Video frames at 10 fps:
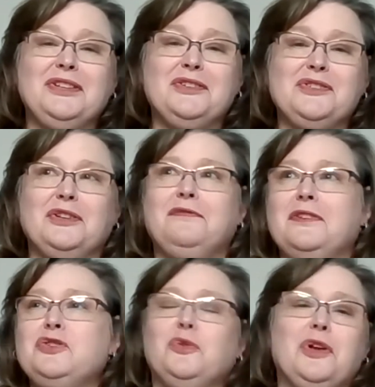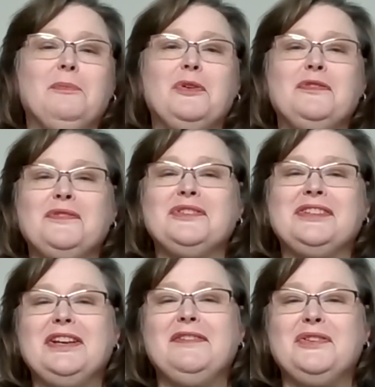There's an official number for the
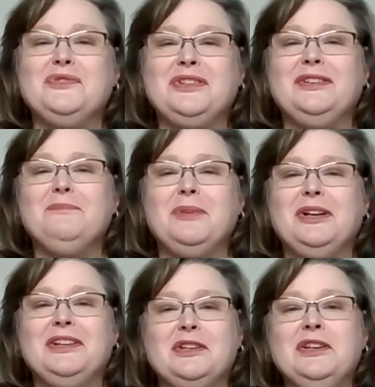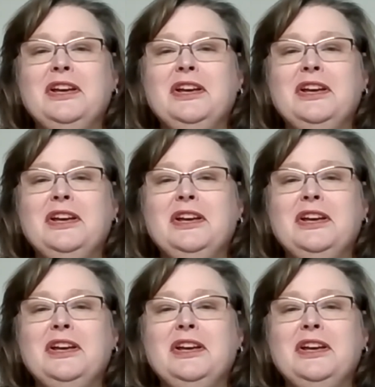city of Houston, but it's